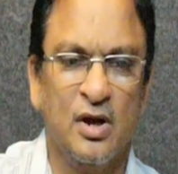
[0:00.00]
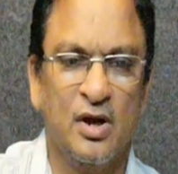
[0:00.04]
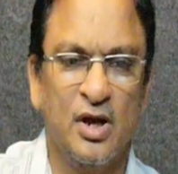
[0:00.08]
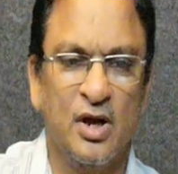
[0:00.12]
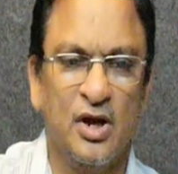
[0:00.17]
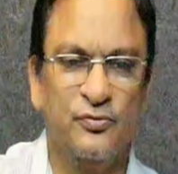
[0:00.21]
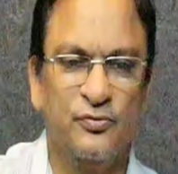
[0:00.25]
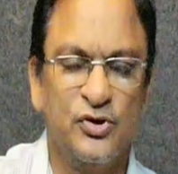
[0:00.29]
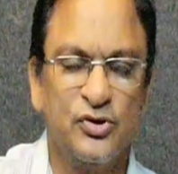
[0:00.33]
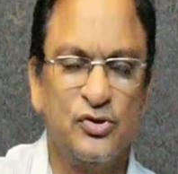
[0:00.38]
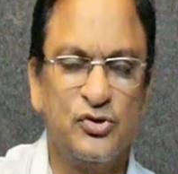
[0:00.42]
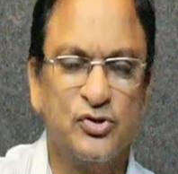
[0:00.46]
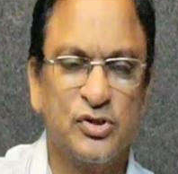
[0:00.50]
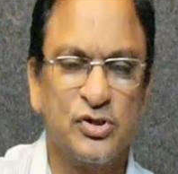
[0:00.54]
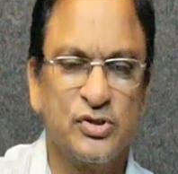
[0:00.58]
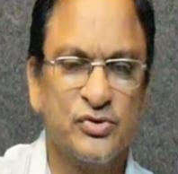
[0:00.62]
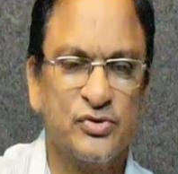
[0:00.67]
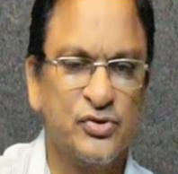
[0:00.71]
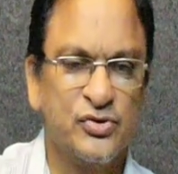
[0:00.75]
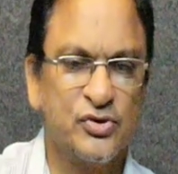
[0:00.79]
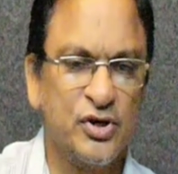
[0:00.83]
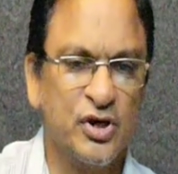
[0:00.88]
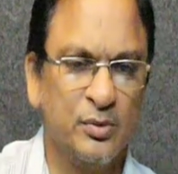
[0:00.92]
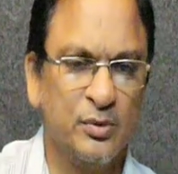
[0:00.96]

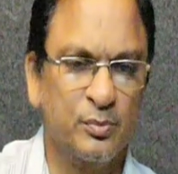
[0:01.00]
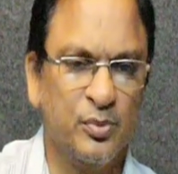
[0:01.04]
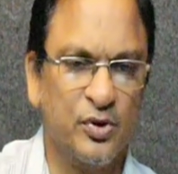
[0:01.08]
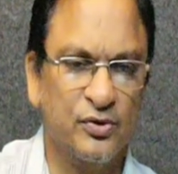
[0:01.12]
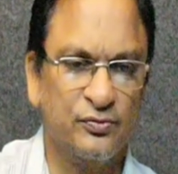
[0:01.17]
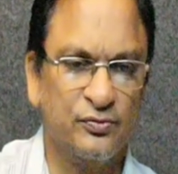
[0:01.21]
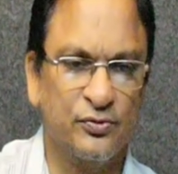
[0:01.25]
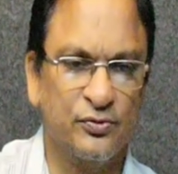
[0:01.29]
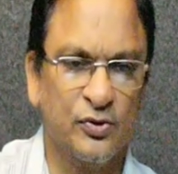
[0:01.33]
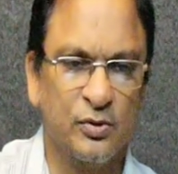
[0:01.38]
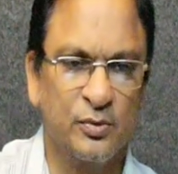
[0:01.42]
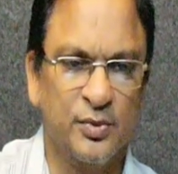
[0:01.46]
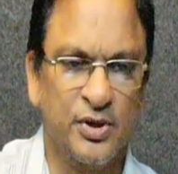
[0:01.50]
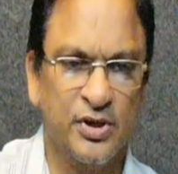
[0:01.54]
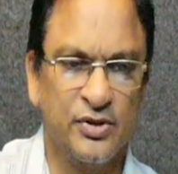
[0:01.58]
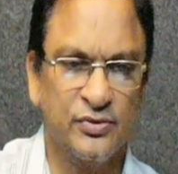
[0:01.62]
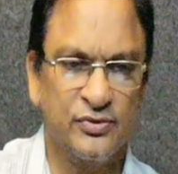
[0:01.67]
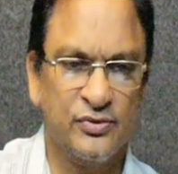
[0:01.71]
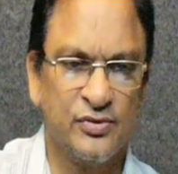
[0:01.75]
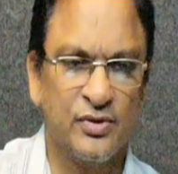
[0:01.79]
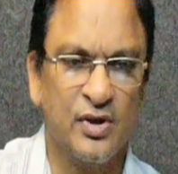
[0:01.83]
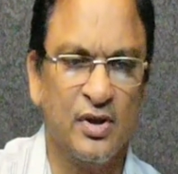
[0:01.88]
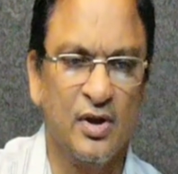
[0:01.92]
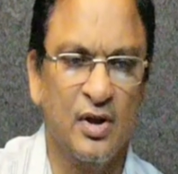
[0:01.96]
efficiency and
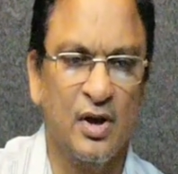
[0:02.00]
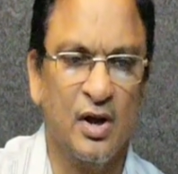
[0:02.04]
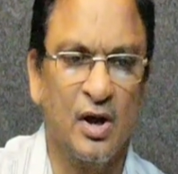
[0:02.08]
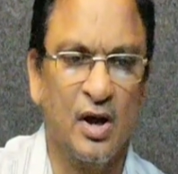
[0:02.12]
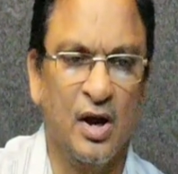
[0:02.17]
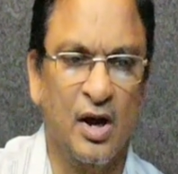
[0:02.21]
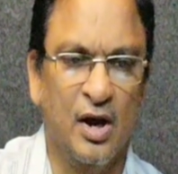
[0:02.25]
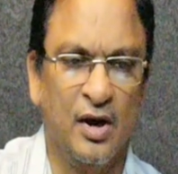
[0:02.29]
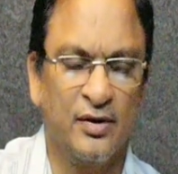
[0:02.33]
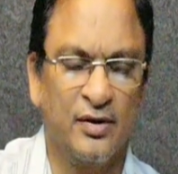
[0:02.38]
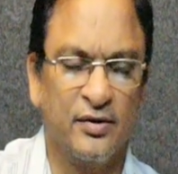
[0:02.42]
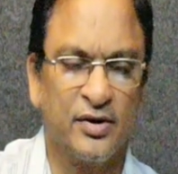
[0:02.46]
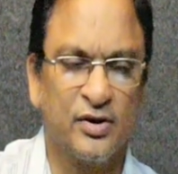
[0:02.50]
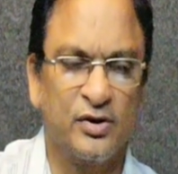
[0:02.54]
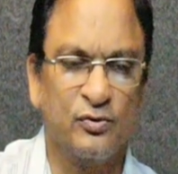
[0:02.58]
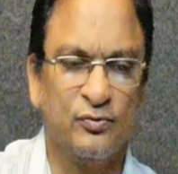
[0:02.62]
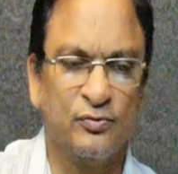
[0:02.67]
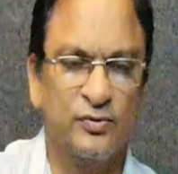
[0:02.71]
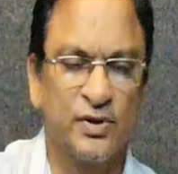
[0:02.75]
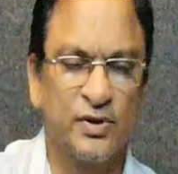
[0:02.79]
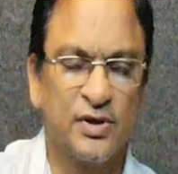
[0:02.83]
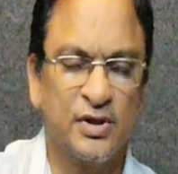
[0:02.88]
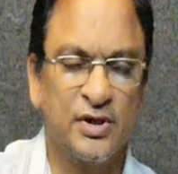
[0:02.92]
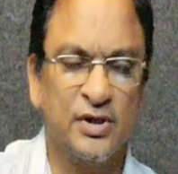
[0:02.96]
performance, and
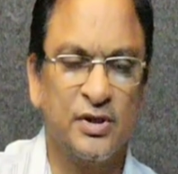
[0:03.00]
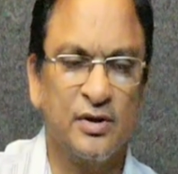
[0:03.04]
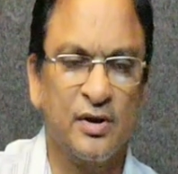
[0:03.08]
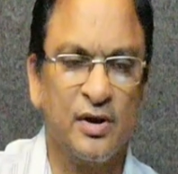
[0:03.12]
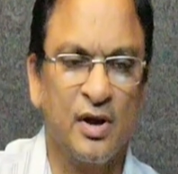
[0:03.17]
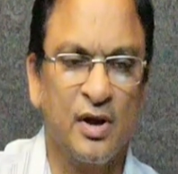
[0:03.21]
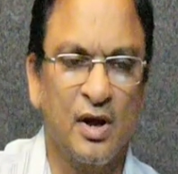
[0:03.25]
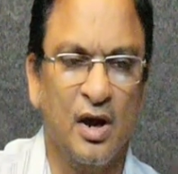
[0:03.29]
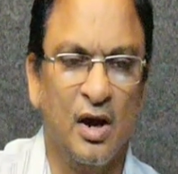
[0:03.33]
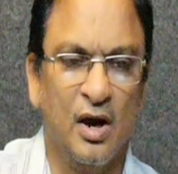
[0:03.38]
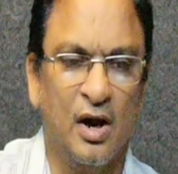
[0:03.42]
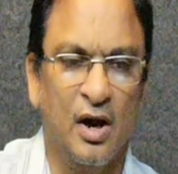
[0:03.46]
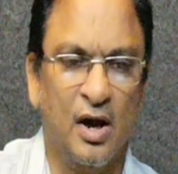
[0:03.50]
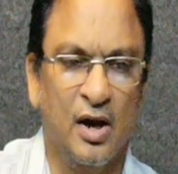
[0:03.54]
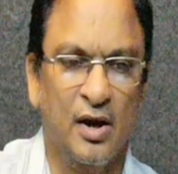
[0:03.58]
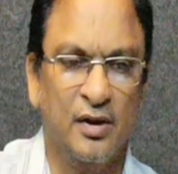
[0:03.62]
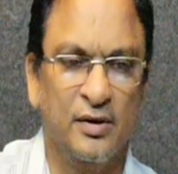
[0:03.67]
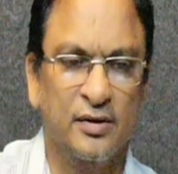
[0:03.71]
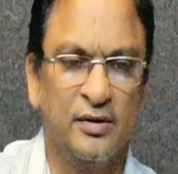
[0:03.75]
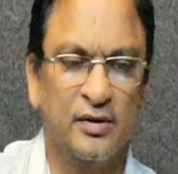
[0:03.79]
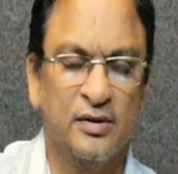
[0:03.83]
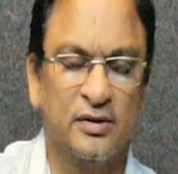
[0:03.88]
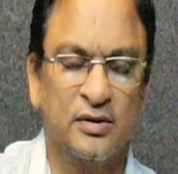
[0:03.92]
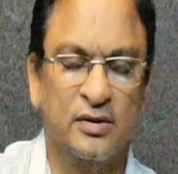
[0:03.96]
recovery
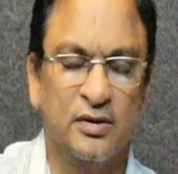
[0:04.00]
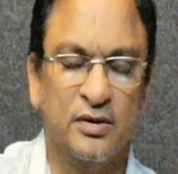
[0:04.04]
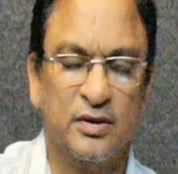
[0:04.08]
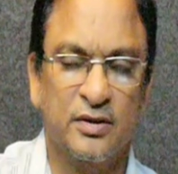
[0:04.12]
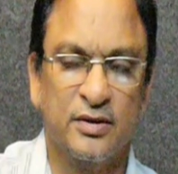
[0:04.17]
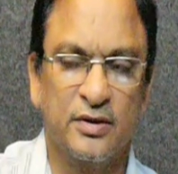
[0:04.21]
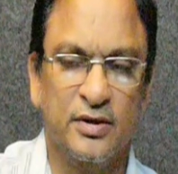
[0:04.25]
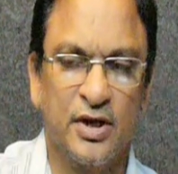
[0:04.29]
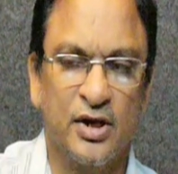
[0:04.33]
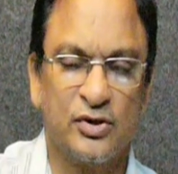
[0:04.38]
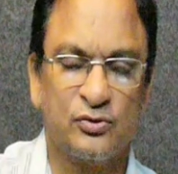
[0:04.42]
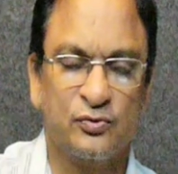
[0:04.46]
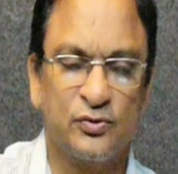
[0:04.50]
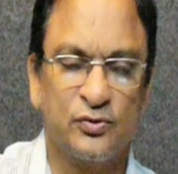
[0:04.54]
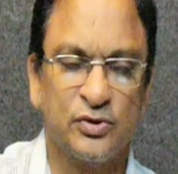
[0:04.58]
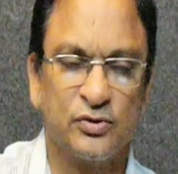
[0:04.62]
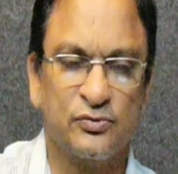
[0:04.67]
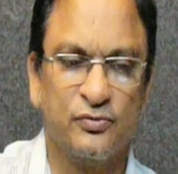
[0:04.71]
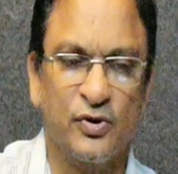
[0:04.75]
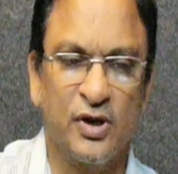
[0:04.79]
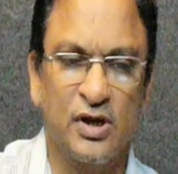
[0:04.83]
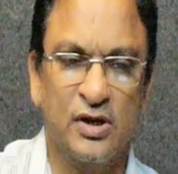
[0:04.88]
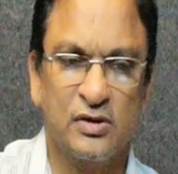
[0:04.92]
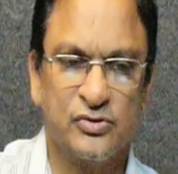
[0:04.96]
and network
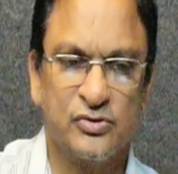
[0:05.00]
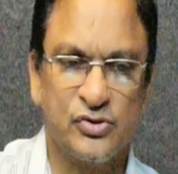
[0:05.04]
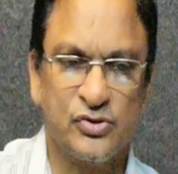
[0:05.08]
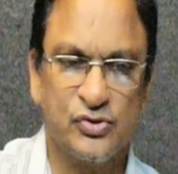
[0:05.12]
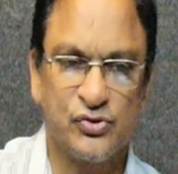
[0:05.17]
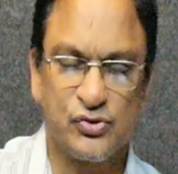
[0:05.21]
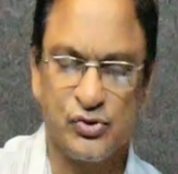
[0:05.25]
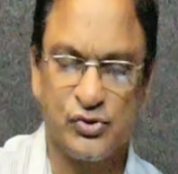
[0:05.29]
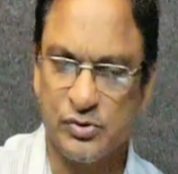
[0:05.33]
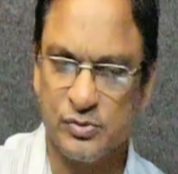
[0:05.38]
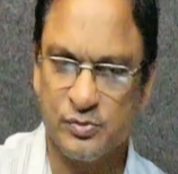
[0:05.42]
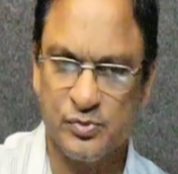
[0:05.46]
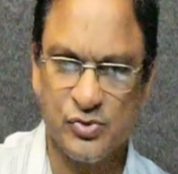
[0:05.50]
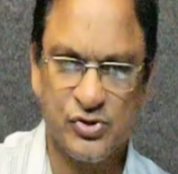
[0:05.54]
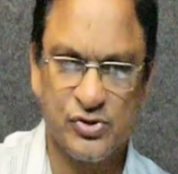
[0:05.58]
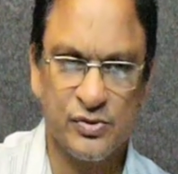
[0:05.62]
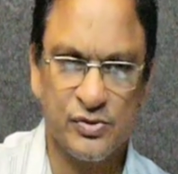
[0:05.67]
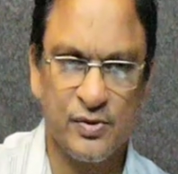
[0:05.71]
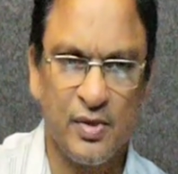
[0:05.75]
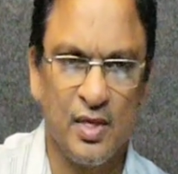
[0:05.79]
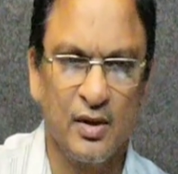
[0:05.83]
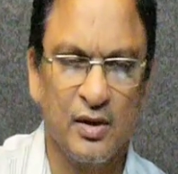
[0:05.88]
file systems.